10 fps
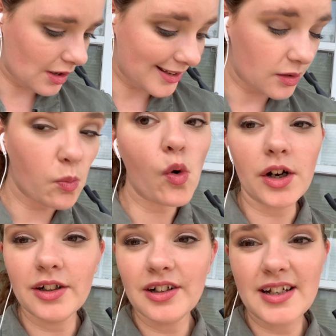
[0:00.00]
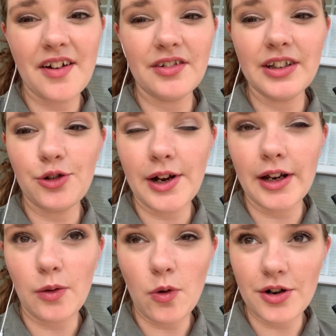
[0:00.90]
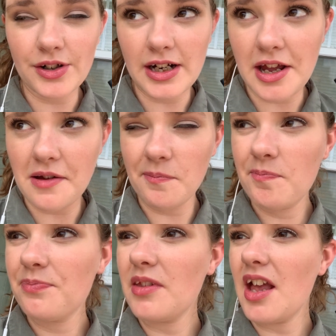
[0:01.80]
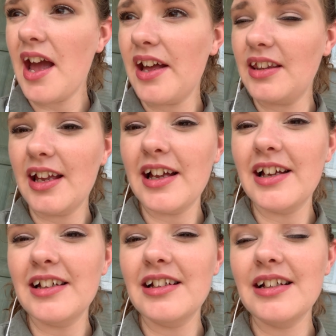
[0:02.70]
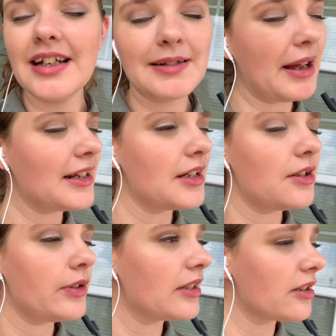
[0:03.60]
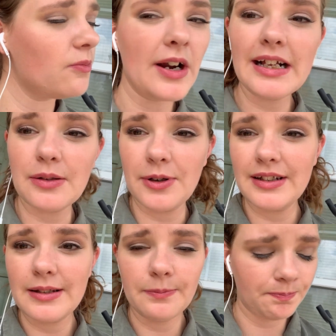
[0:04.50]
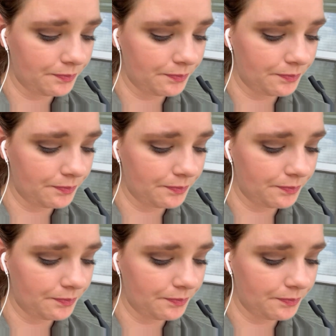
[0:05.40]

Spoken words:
get some water because I haven't really drank any water today, and then get back to doing some writing sprints.